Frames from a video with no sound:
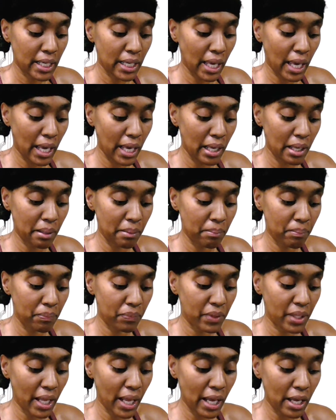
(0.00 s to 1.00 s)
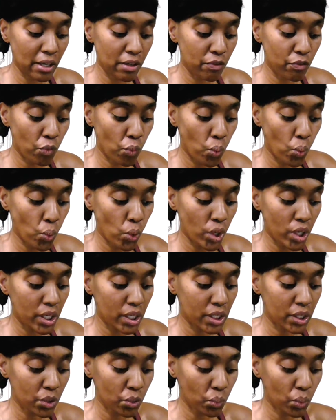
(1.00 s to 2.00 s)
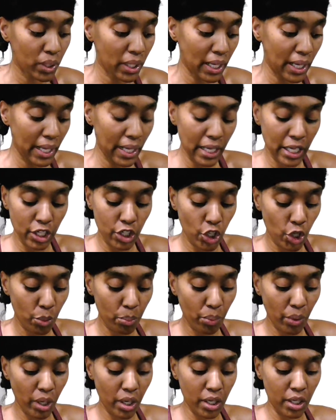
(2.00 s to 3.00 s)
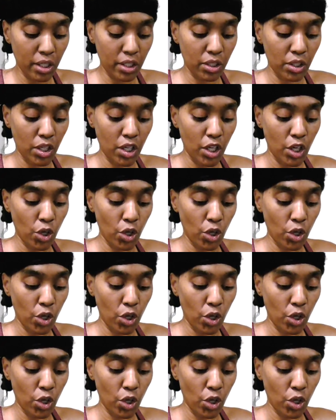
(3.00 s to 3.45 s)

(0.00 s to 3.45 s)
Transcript: came out of one when I had no product.